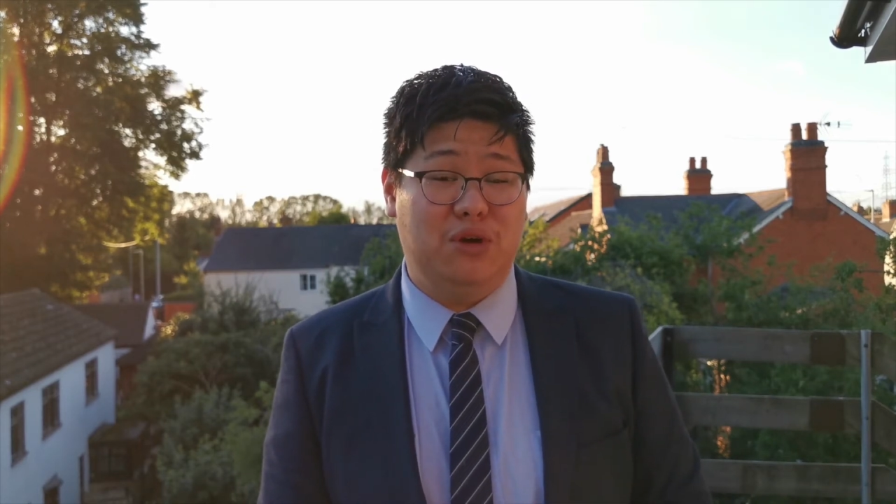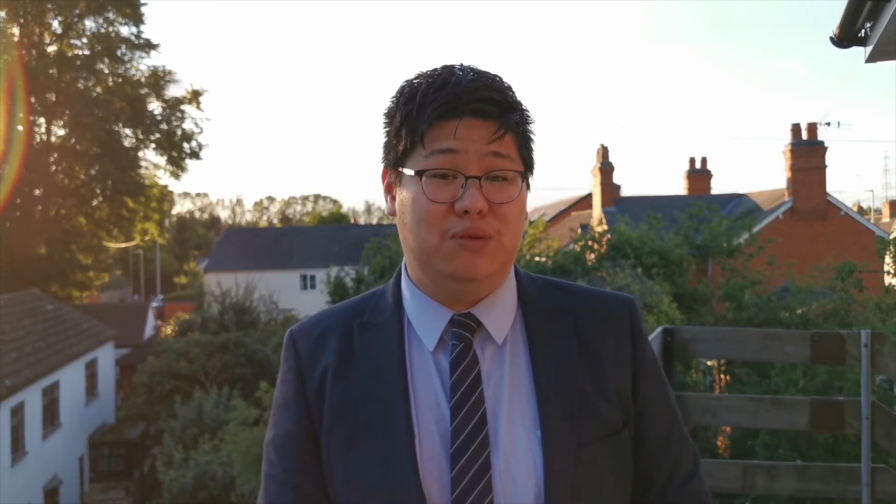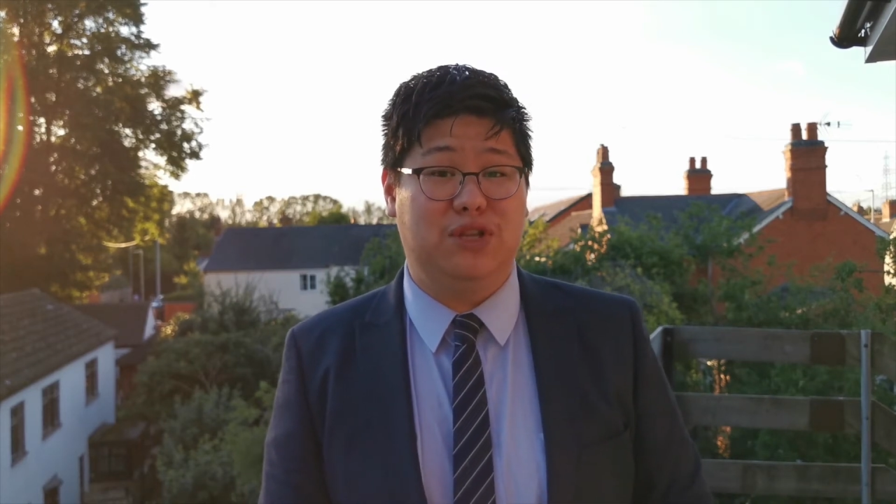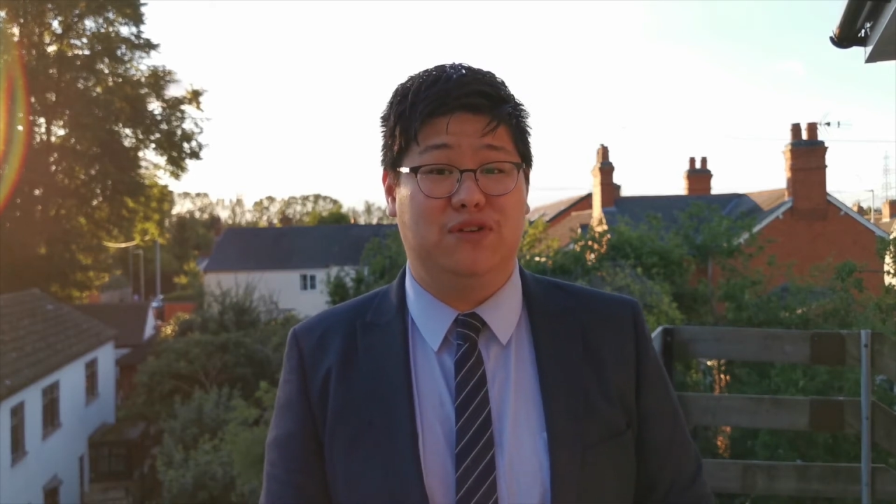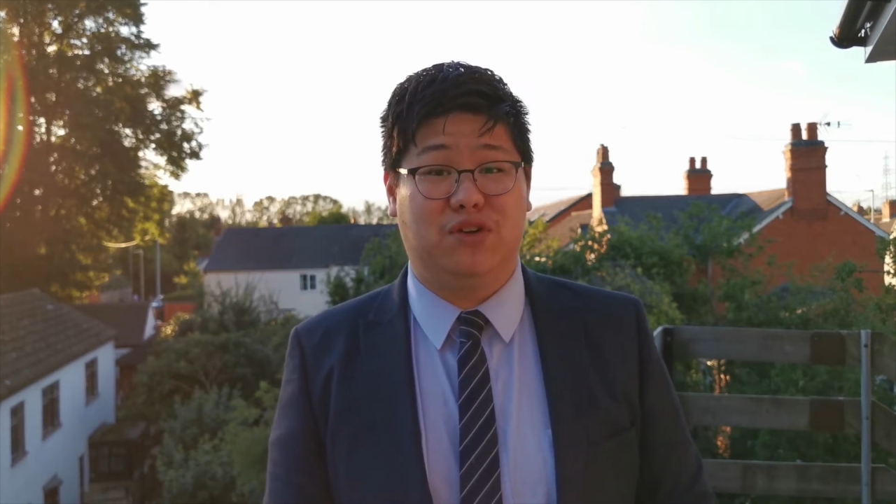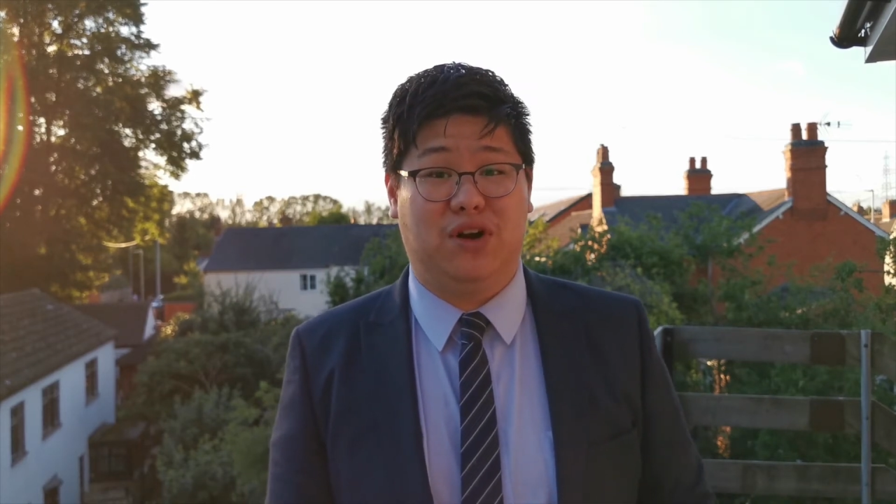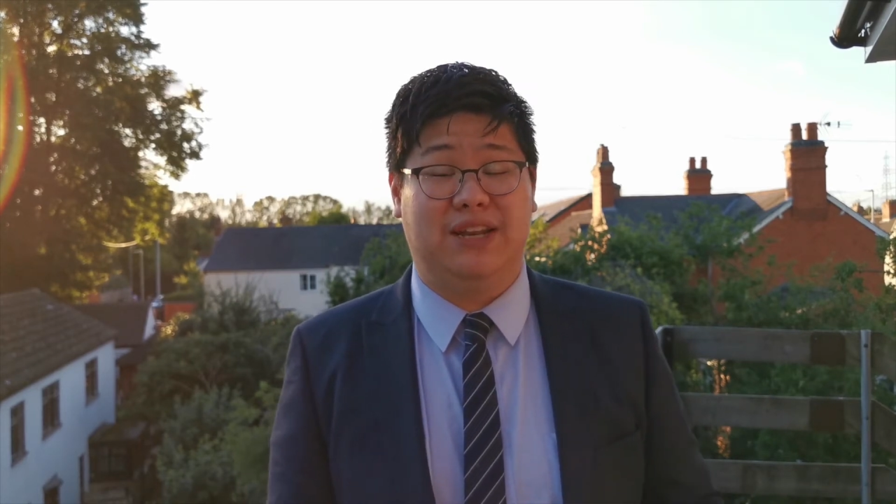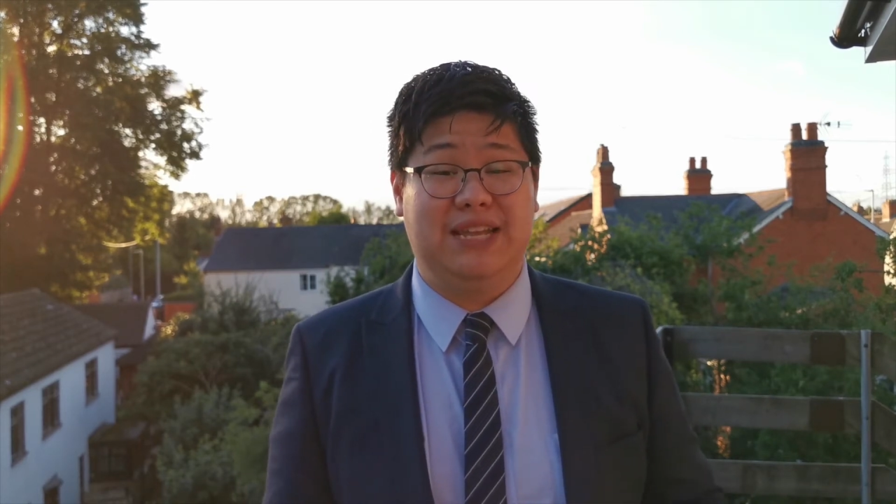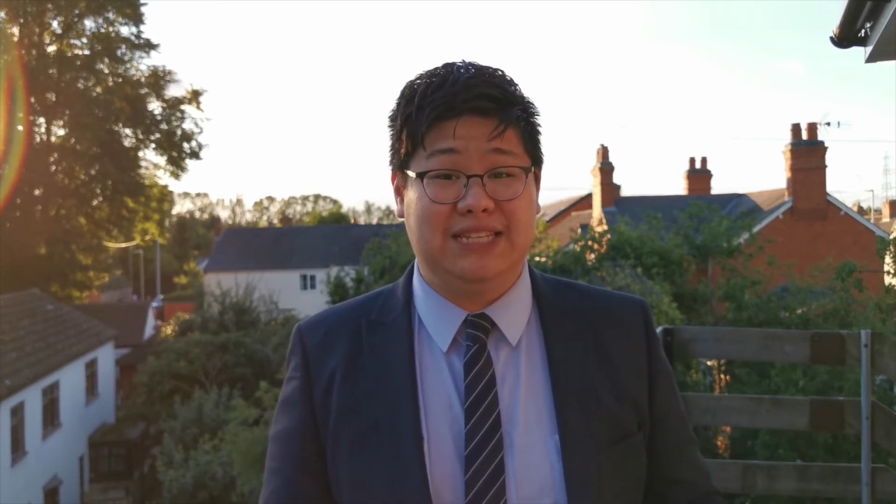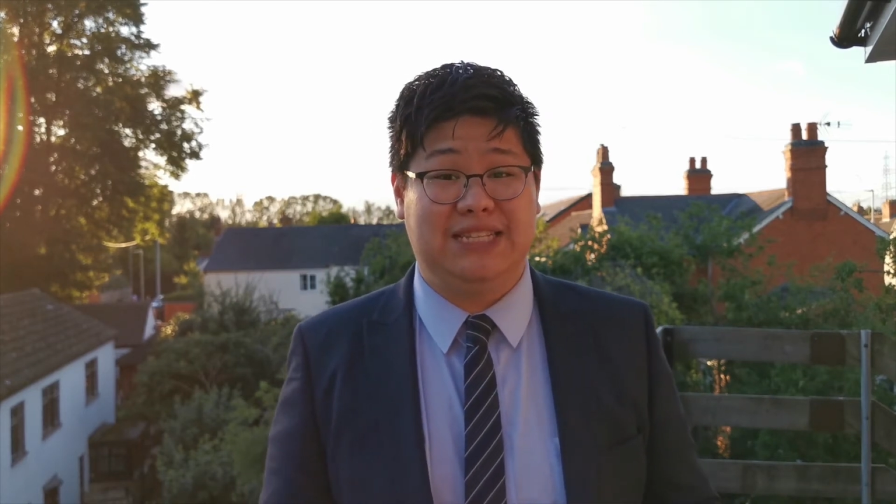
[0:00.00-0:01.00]
when you've got
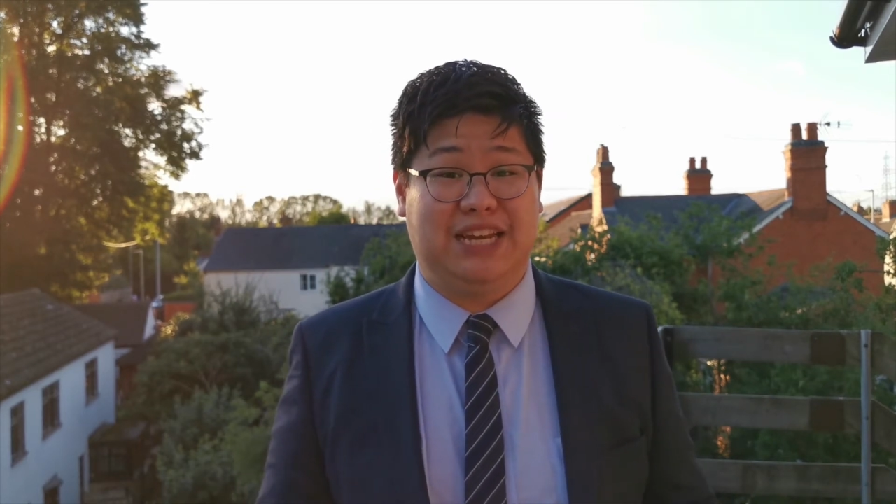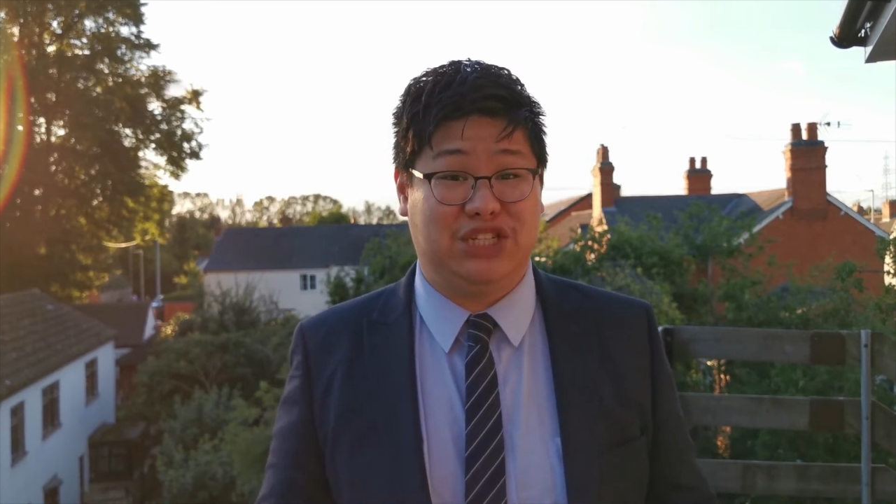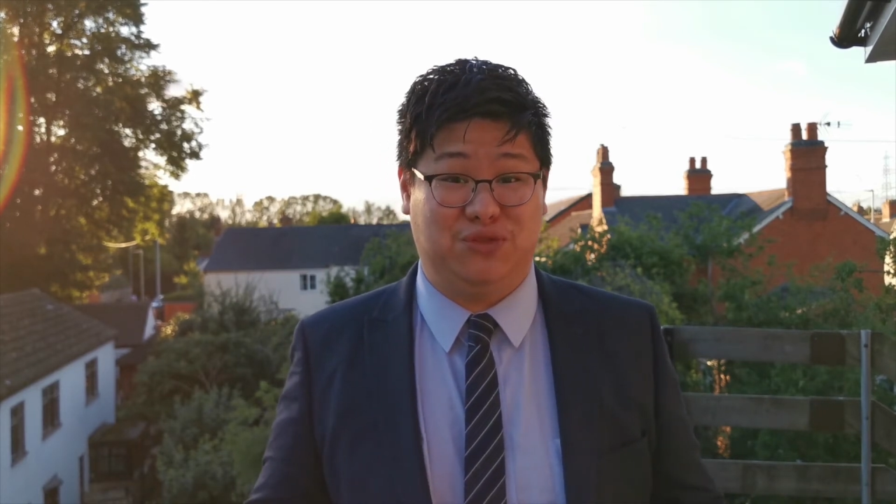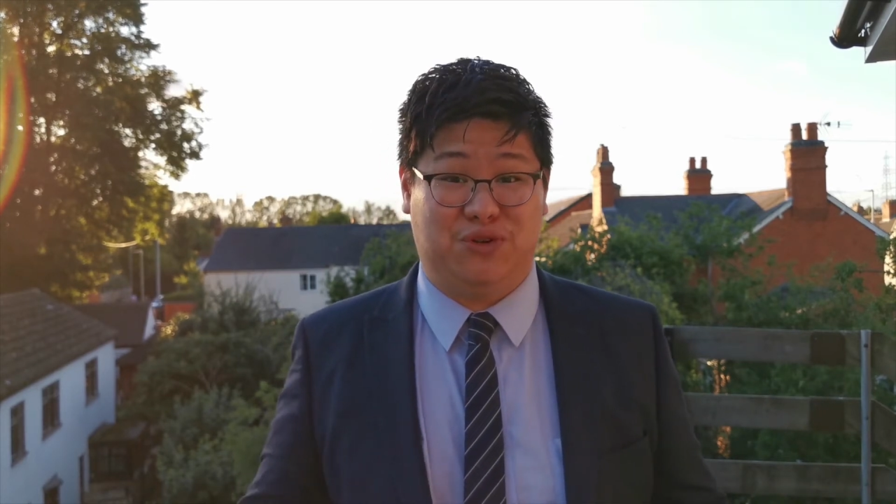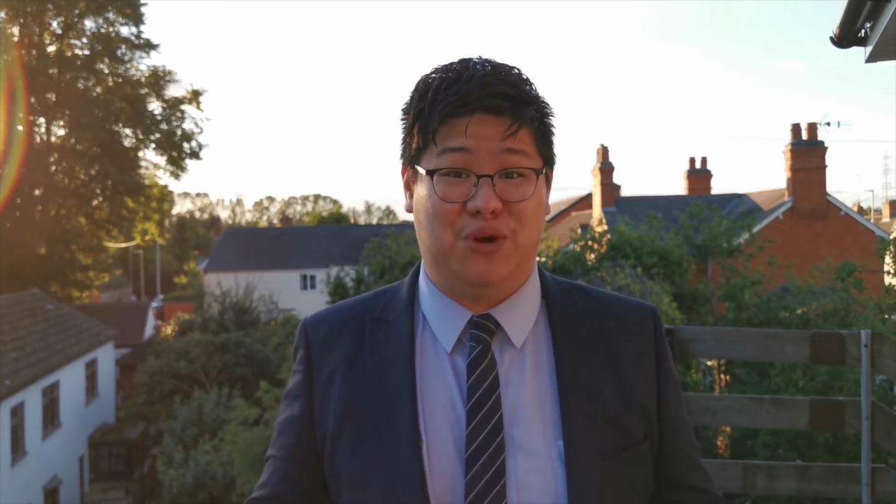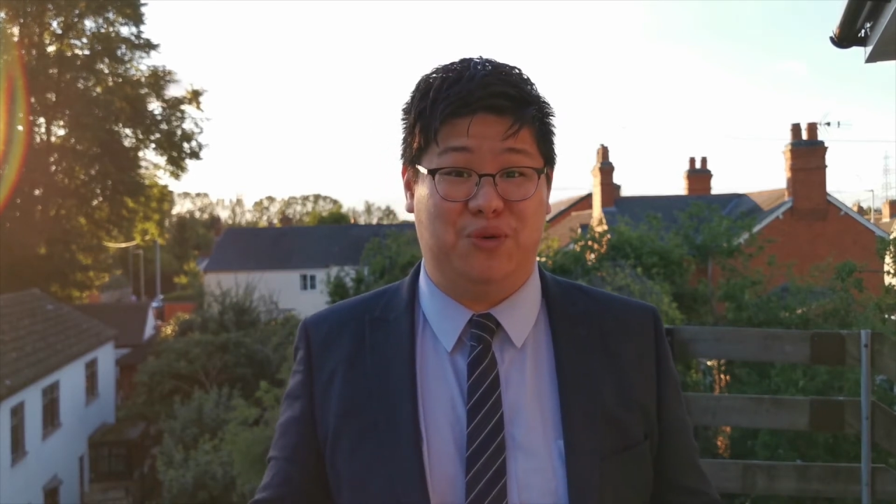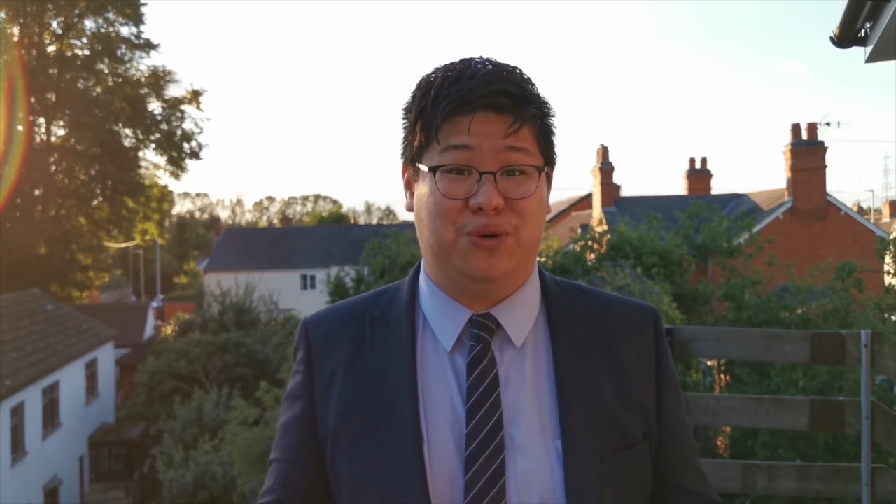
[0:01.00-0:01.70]
an international cohort.